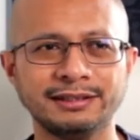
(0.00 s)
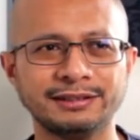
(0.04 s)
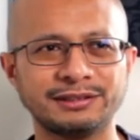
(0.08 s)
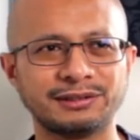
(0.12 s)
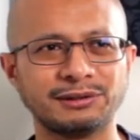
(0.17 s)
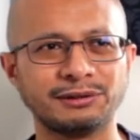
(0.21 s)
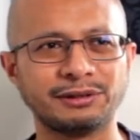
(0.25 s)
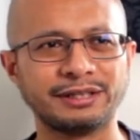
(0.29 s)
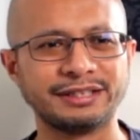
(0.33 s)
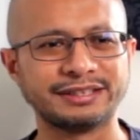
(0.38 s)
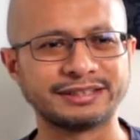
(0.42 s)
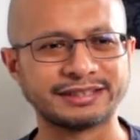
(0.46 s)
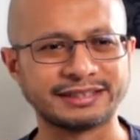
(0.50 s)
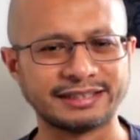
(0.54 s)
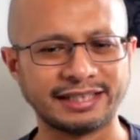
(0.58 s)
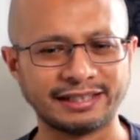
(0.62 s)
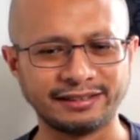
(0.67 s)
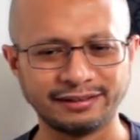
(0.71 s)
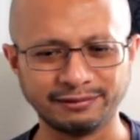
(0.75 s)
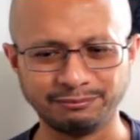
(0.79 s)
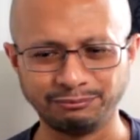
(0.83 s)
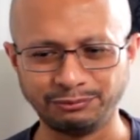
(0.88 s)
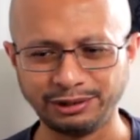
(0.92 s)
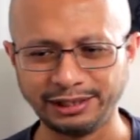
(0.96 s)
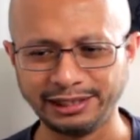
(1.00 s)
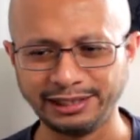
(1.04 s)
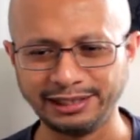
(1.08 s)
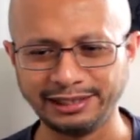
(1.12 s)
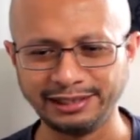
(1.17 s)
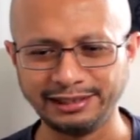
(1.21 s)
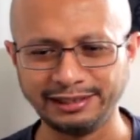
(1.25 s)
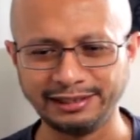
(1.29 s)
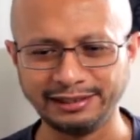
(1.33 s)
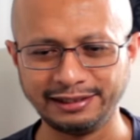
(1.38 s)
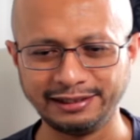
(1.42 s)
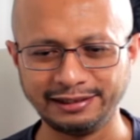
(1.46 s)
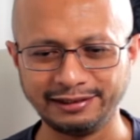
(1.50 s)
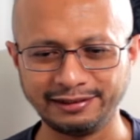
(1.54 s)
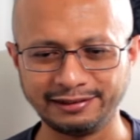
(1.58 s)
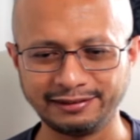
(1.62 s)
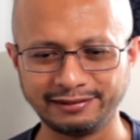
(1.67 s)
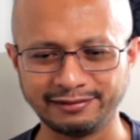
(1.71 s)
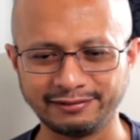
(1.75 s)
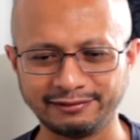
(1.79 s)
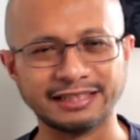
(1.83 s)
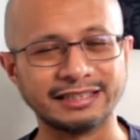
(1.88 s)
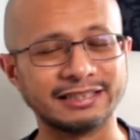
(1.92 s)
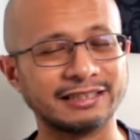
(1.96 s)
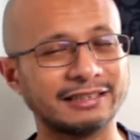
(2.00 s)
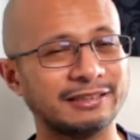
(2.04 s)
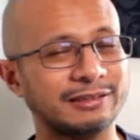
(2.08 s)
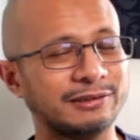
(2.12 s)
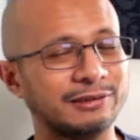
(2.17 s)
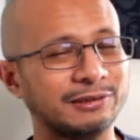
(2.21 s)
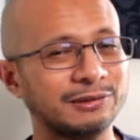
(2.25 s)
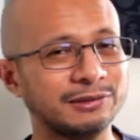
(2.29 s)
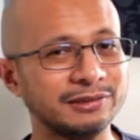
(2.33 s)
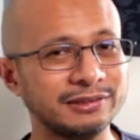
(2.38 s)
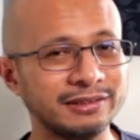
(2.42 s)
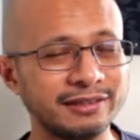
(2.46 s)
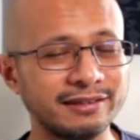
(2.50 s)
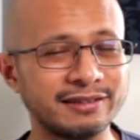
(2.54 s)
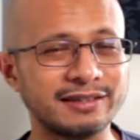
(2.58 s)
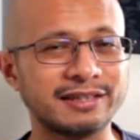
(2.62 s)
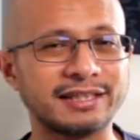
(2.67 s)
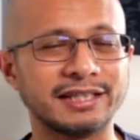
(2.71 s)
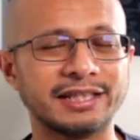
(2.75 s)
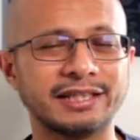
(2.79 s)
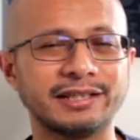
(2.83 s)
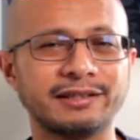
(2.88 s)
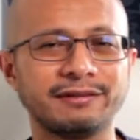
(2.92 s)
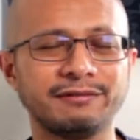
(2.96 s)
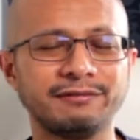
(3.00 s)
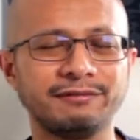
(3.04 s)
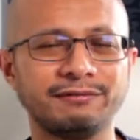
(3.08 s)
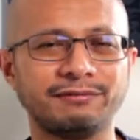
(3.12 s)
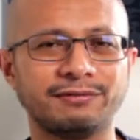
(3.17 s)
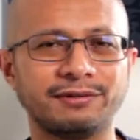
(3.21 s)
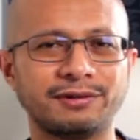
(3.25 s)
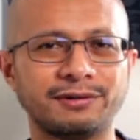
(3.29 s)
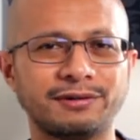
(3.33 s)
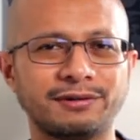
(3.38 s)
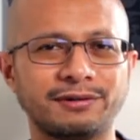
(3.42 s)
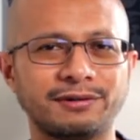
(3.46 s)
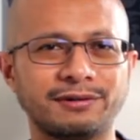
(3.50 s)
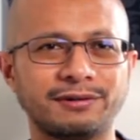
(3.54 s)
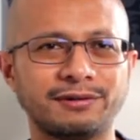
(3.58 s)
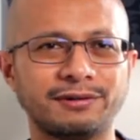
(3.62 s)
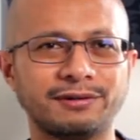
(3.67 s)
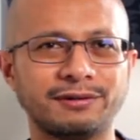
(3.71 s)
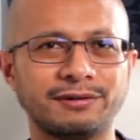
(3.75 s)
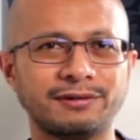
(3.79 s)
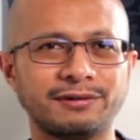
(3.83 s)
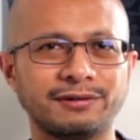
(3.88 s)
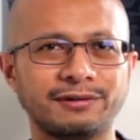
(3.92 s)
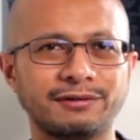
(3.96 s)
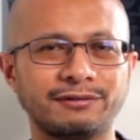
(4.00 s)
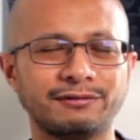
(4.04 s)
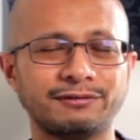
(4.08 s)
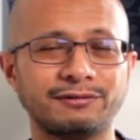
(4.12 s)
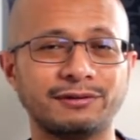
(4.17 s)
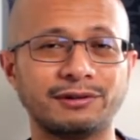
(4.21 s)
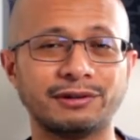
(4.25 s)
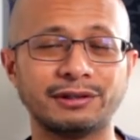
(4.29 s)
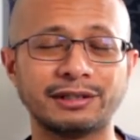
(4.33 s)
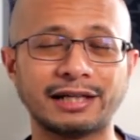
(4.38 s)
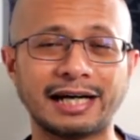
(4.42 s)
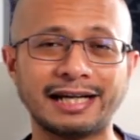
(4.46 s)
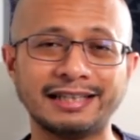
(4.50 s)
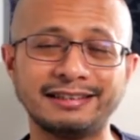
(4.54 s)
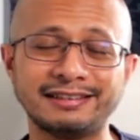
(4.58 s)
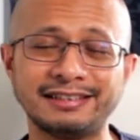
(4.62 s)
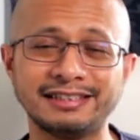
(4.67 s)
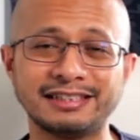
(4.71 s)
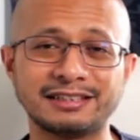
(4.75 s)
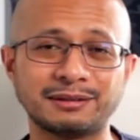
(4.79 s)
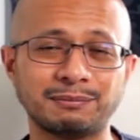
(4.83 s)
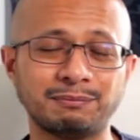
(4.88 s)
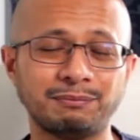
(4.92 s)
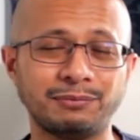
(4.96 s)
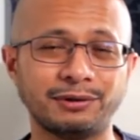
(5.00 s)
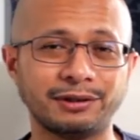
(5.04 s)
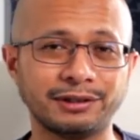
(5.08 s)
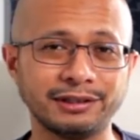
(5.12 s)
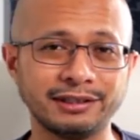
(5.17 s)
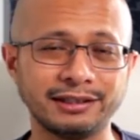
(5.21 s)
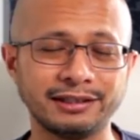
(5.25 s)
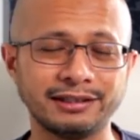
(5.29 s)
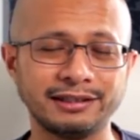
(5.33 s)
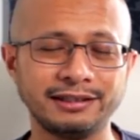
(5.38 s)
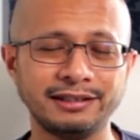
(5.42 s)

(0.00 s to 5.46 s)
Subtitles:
So it's gonna be a good thing for the IT support.